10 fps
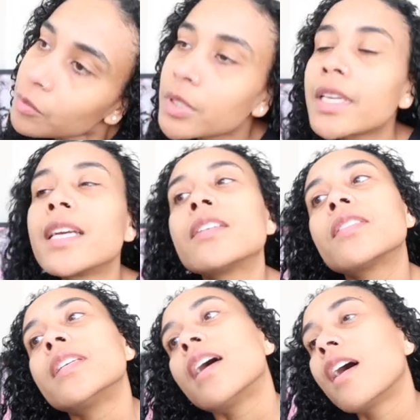We can't
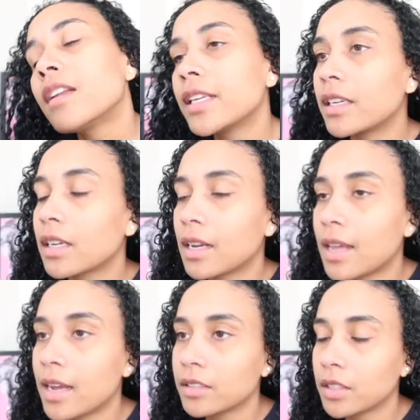see y'all in the
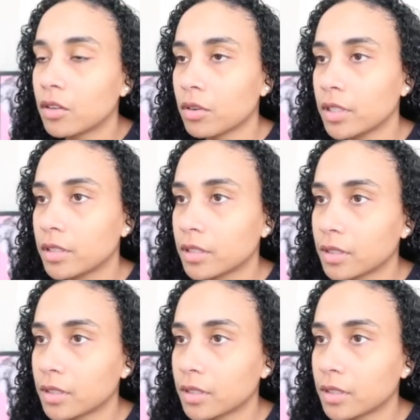closet, Chris.